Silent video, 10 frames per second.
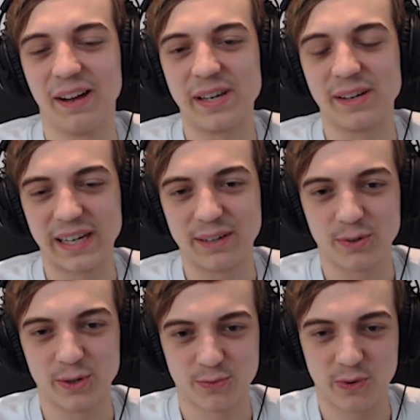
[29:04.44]
I mean, I think
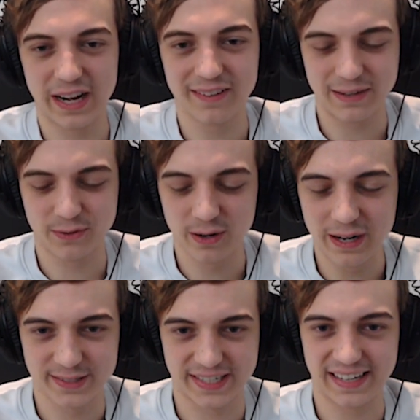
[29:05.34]
if it was three level, if you
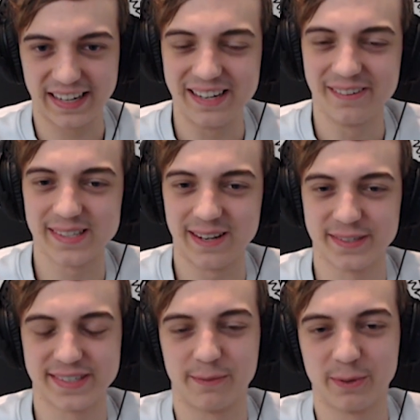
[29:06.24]
were level ten and he was
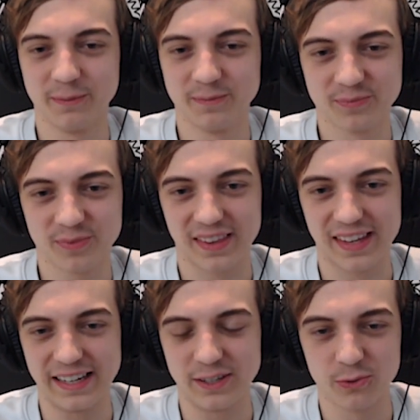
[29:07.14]
level seven,
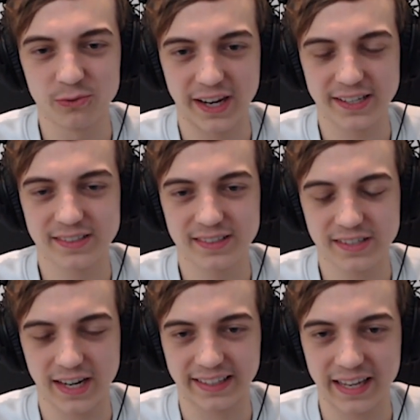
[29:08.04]
and you face
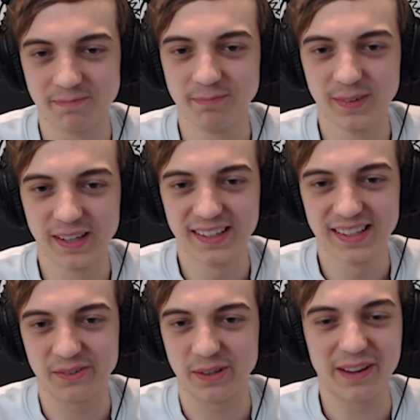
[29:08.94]
checked him,
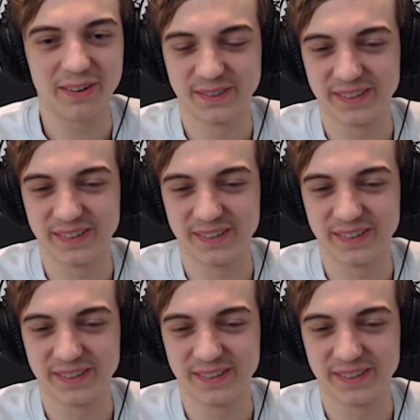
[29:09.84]
he would never do